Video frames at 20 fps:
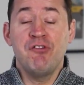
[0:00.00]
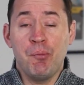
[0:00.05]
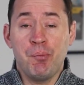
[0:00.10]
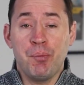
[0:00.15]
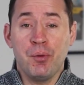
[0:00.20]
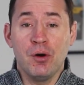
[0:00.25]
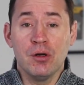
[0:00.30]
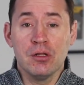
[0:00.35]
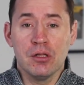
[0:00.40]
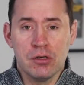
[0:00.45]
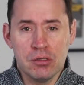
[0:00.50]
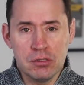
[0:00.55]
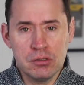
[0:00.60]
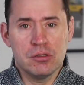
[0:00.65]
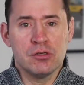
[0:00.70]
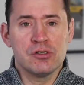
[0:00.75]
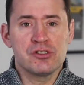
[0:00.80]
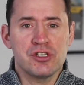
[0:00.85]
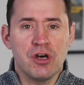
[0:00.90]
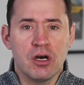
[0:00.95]
football
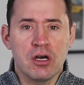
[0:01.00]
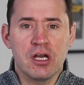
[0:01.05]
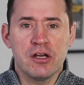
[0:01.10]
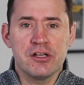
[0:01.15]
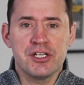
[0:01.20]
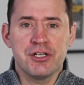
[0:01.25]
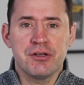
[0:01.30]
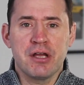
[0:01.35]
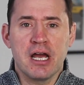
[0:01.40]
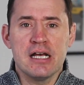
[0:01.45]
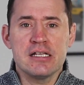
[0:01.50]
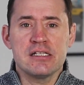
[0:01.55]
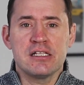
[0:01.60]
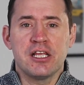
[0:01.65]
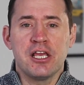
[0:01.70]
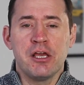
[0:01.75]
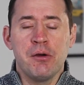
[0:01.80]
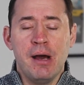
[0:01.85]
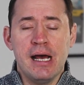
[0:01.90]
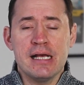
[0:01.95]
or soccer, as you guys in
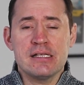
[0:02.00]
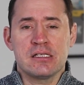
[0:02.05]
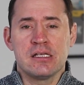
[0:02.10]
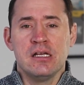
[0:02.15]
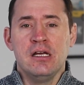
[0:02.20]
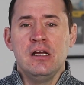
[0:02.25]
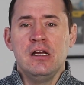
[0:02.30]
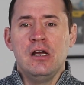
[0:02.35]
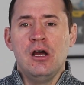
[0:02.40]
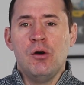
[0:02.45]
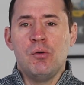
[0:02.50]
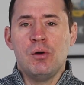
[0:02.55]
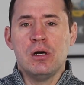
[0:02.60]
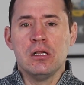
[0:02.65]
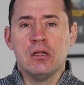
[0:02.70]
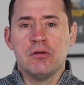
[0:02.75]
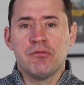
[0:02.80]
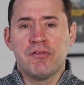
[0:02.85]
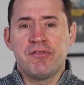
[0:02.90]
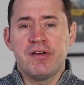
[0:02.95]
the US
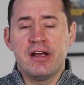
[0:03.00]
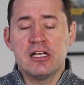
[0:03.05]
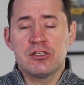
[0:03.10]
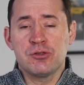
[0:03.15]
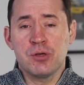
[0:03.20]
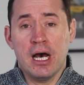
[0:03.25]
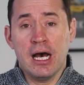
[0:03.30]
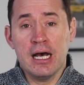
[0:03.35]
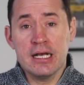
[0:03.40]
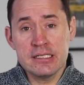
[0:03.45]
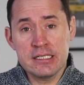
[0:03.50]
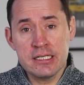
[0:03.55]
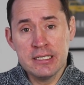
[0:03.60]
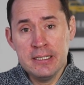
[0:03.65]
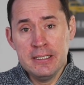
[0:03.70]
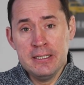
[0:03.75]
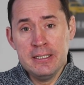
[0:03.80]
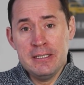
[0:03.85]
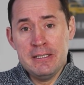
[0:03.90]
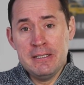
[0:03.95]
will refer to it as,
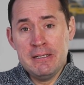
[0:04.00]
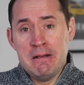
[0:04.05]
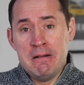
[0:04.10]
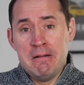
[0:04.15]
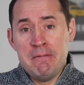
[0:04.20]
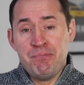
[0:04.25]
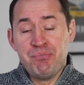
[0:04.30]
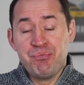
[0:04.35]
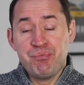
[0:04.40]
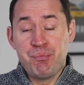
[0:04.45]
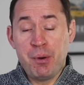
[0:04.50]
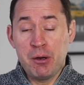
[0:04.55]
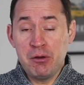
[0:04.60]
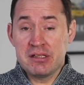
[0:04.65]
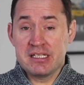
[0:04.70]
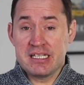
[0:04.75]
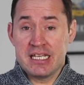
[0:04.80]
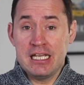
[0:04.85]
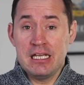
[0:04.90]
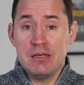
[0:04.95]

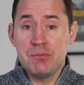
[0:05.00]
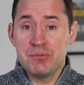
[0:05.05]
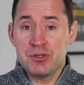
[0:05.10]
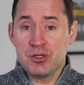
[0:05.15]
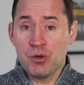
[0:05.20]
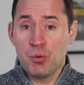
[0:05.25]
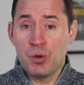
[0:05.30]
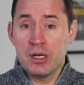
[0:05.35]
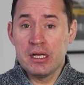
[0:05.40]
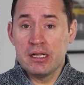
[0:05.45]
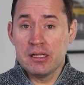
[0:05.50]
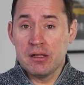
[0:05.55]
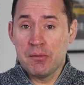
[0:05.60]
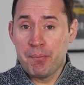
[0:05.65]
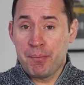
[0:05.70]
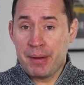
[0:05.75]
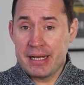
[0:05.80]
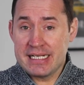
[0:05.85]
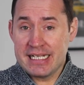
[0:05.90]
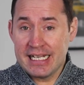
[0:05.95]
both teams will
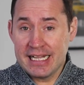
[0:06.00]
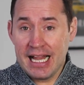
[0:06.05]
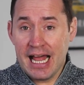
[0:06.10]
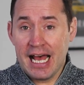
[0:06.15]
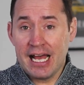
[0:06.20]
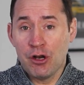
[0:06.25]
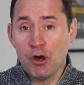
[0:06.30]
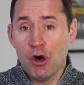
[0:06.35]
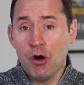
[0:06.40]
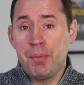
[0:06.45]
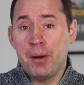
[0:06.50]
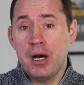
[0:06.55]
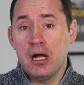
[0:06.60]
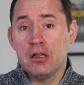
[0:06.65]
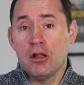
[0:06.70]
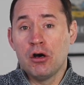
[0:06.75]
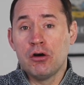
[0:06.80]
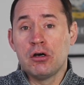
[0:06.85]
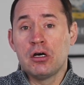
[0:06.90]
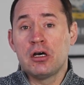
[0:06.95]
basically line up
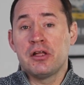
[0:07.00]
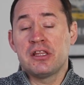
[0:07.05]
along